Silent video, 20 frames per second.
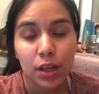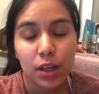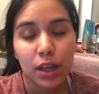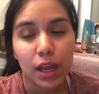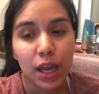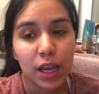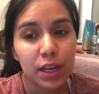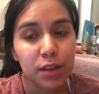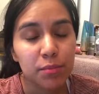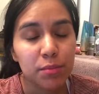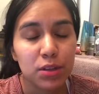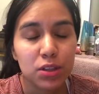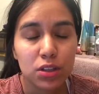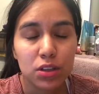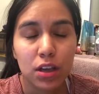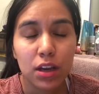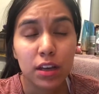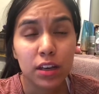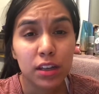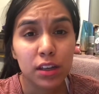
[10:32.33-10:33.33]
any
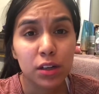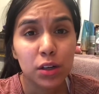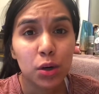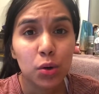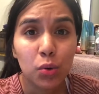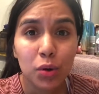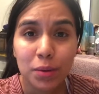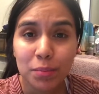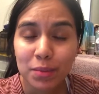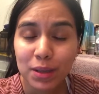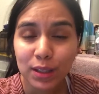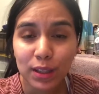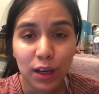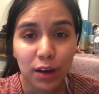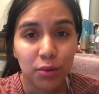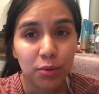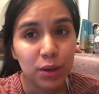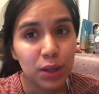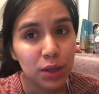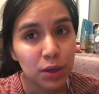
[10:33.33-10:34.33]
any equipment that
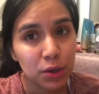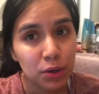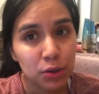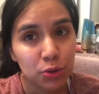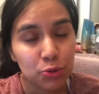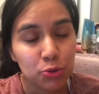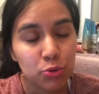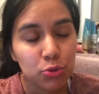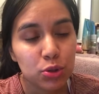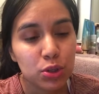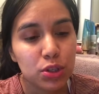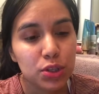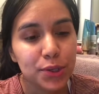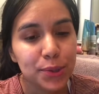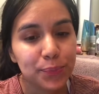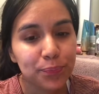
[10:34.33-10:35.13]
we used